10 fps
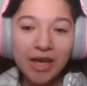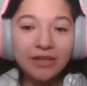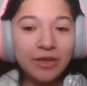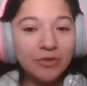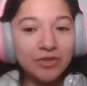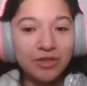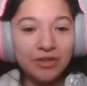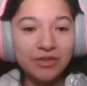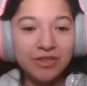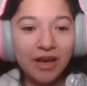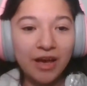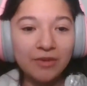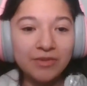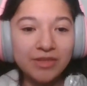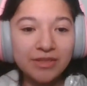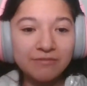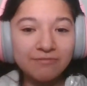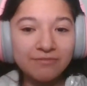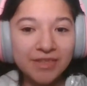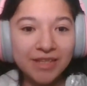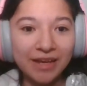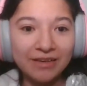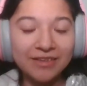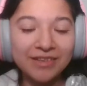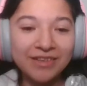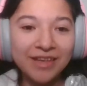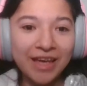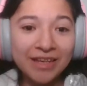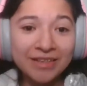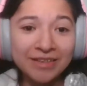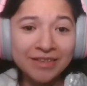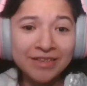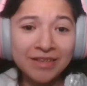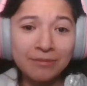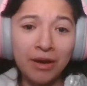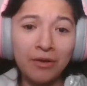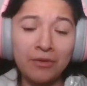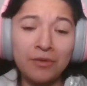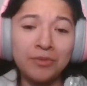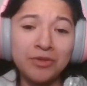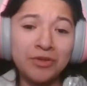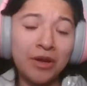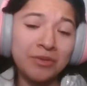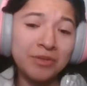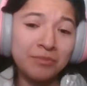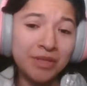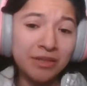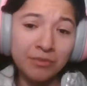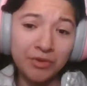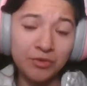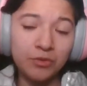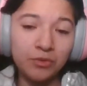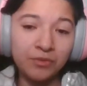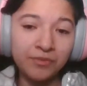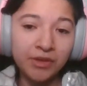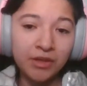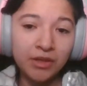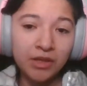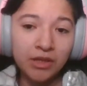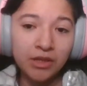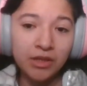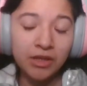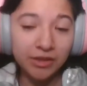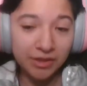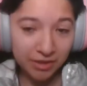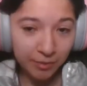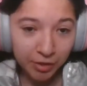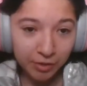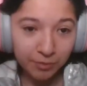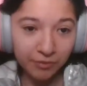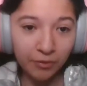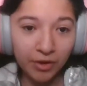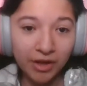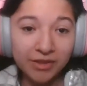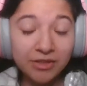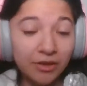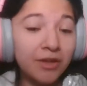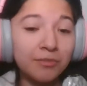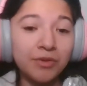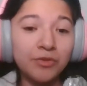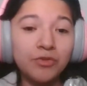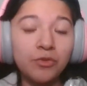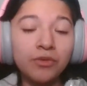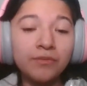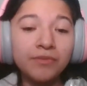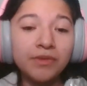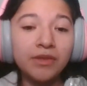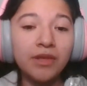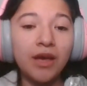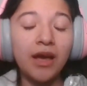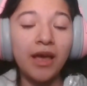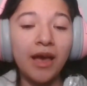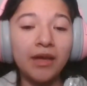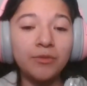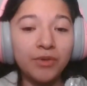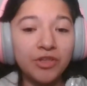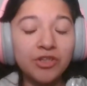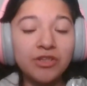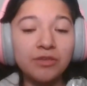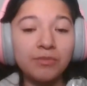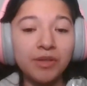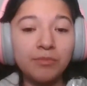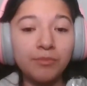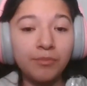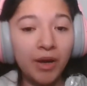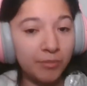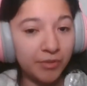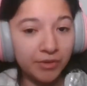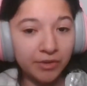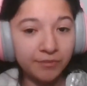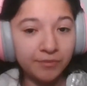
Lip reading: In those years, I was scared, anxious about how it would turn out to be in middle school. In the summer, before I started middle school, I had wished to be popular.